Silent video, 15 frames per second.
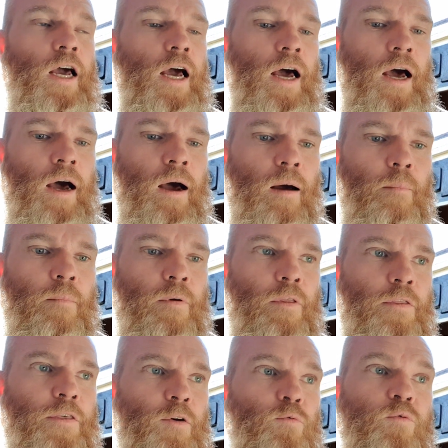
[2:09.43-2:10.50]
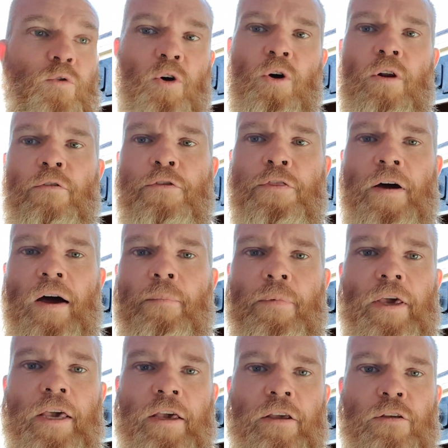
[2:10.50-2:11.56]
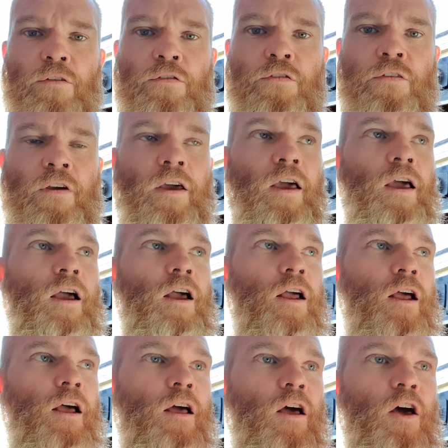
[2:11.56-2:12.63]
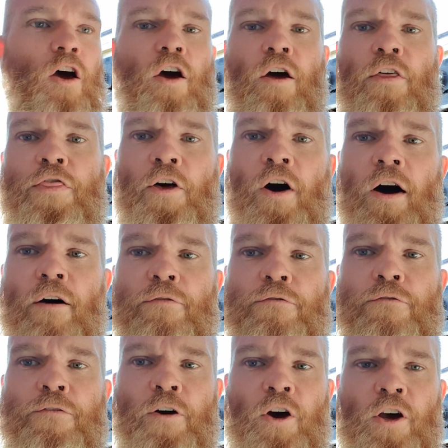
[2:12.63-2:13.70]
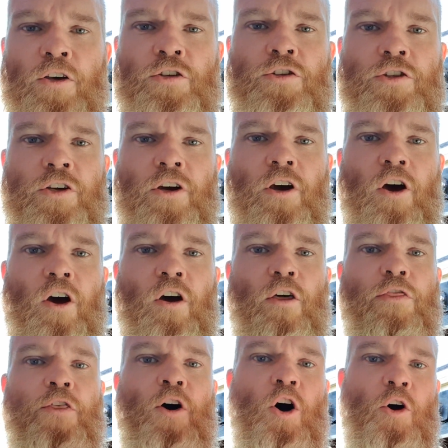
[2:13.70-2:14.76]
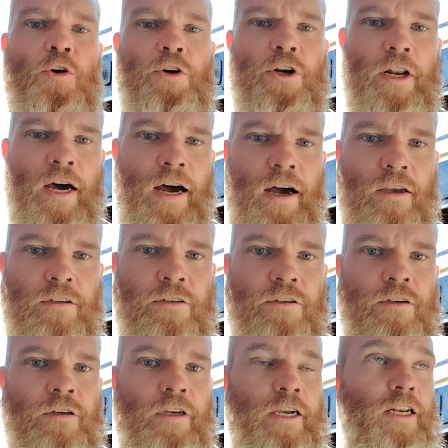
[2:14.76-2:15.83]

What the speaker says: the rule of thumb is earth off first, earth on last.